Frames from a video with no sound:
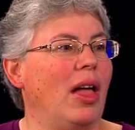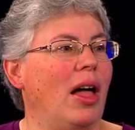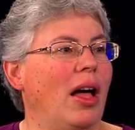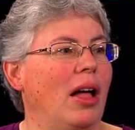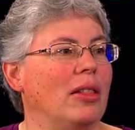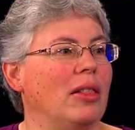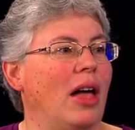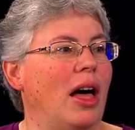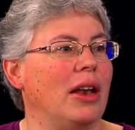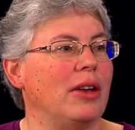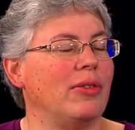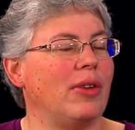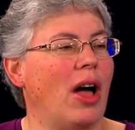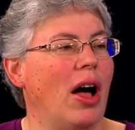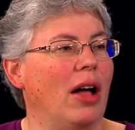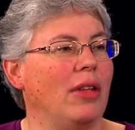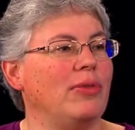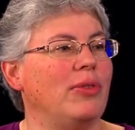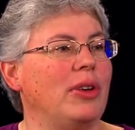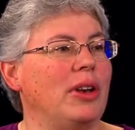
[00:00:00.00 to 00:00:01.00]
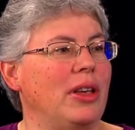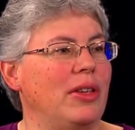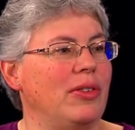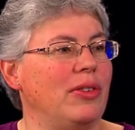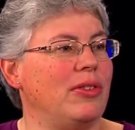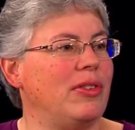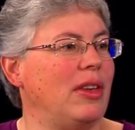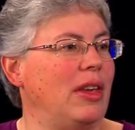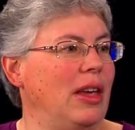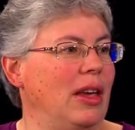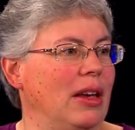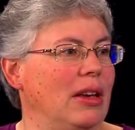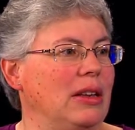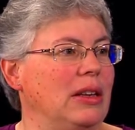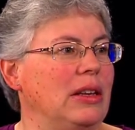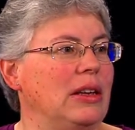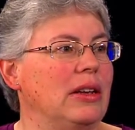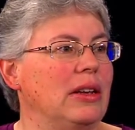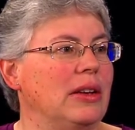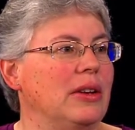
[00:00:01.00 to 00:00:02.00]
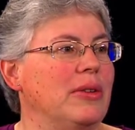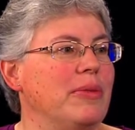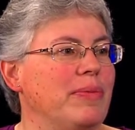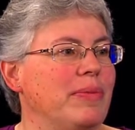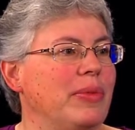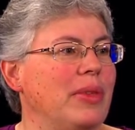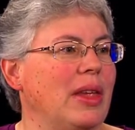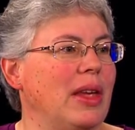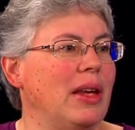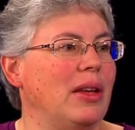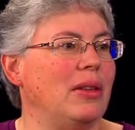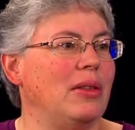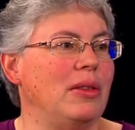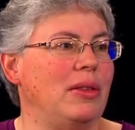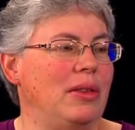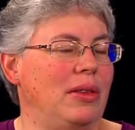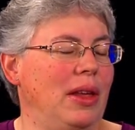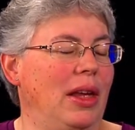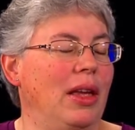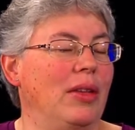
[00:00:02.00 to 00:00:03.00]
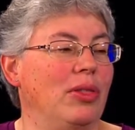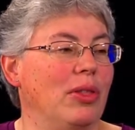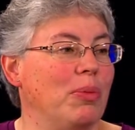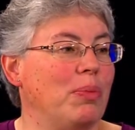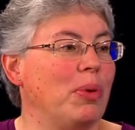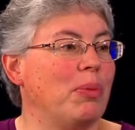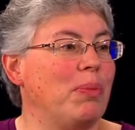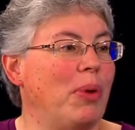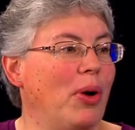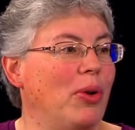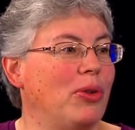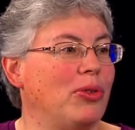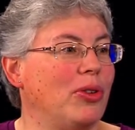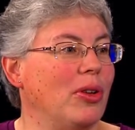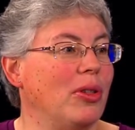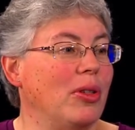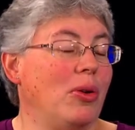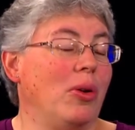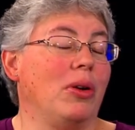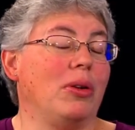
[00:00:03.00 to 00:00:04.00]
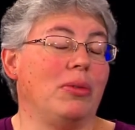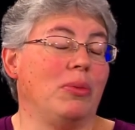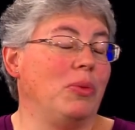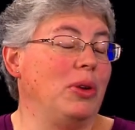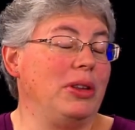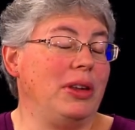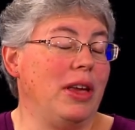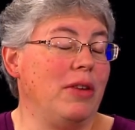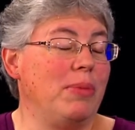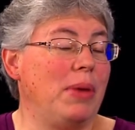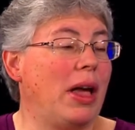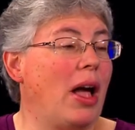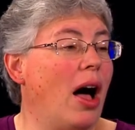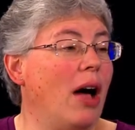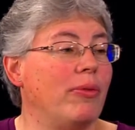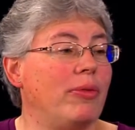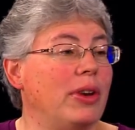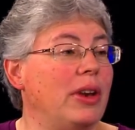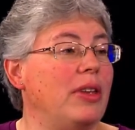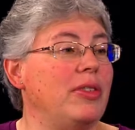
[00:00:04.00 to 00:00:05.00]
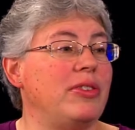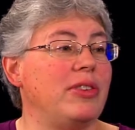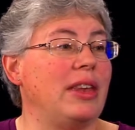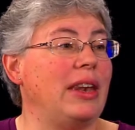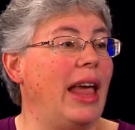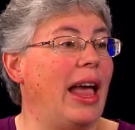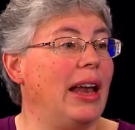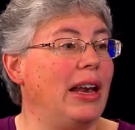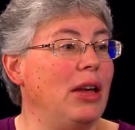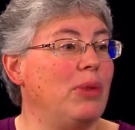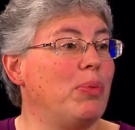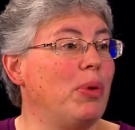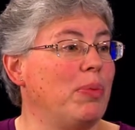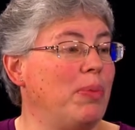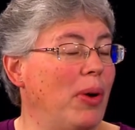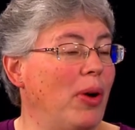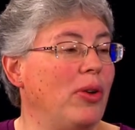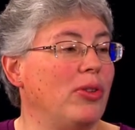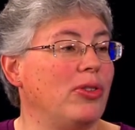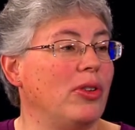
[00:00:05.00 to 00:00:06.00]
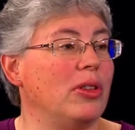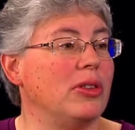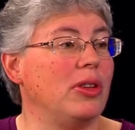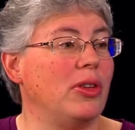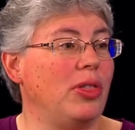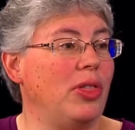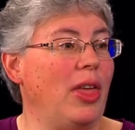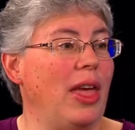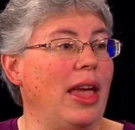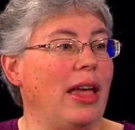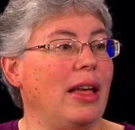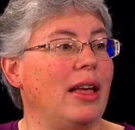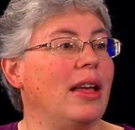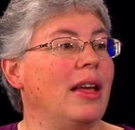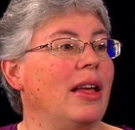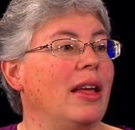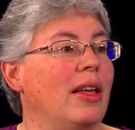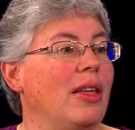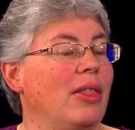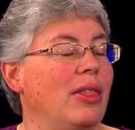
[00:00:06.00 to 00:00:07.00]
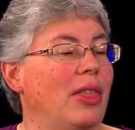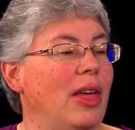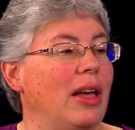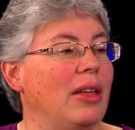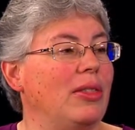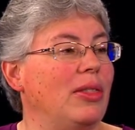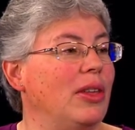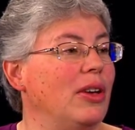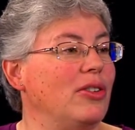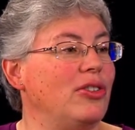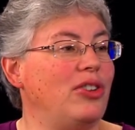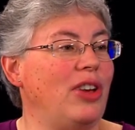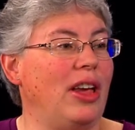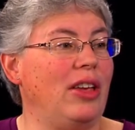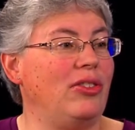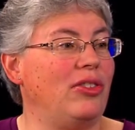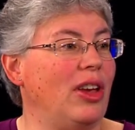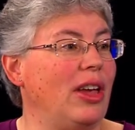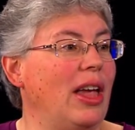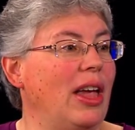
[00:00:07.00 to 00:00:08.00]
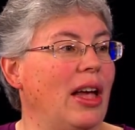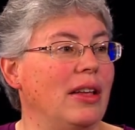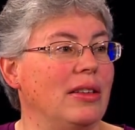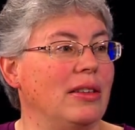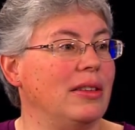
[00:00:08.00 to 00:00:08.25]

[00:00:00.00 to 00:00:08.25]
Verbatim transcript: a lot of confidence in, in, in the proposal, or wouldn't give me confidence in any proposal to think that they're changing it